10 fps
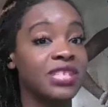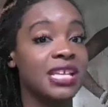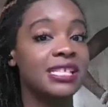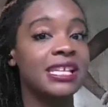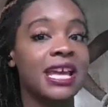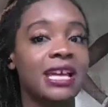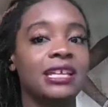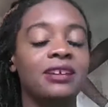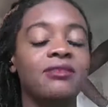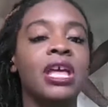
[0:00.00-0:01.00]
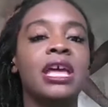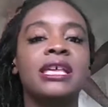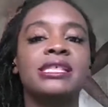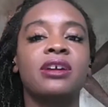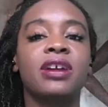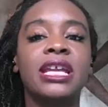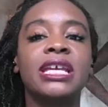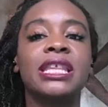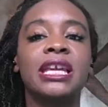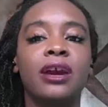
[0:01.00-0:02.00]
tested negative. Is there
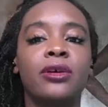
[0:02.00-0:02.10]
anything